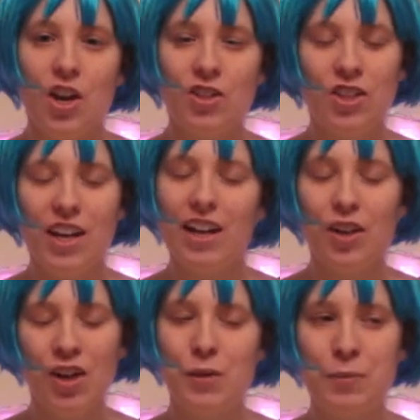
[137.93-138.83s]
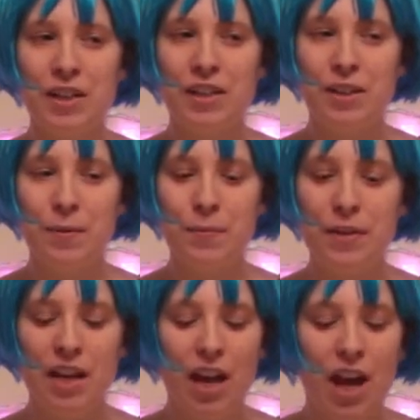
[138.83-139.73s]
Should I cosplay as
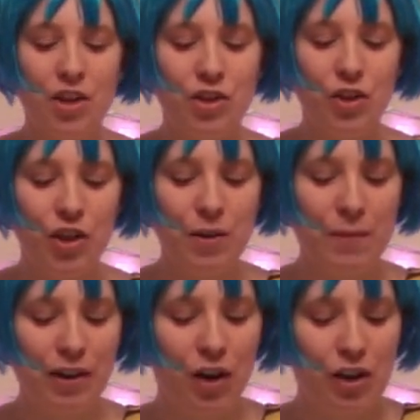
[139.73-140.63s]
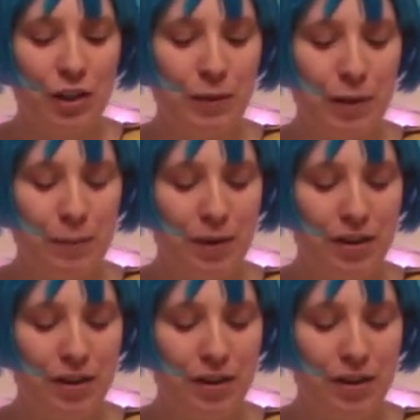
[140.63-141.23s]
somebody and show you my cosplay